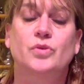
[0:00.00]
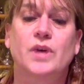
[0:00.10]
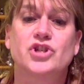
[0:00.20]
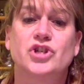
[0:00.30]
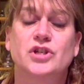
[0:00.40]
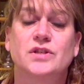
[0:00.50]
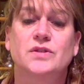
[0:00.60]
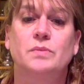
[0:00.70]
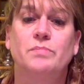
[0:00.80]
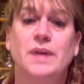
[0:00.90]

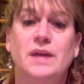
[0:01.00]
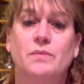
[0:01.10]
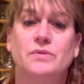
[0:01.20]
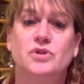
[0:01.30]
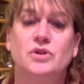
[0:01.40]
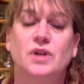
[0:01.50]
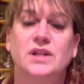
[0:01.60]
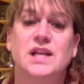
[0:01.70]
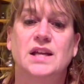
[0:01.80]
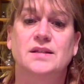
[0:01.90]
questions would be, what would you like
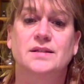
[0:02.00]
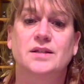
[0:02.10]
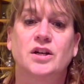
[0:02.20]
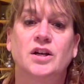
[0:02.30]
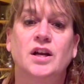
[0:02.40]
to answer,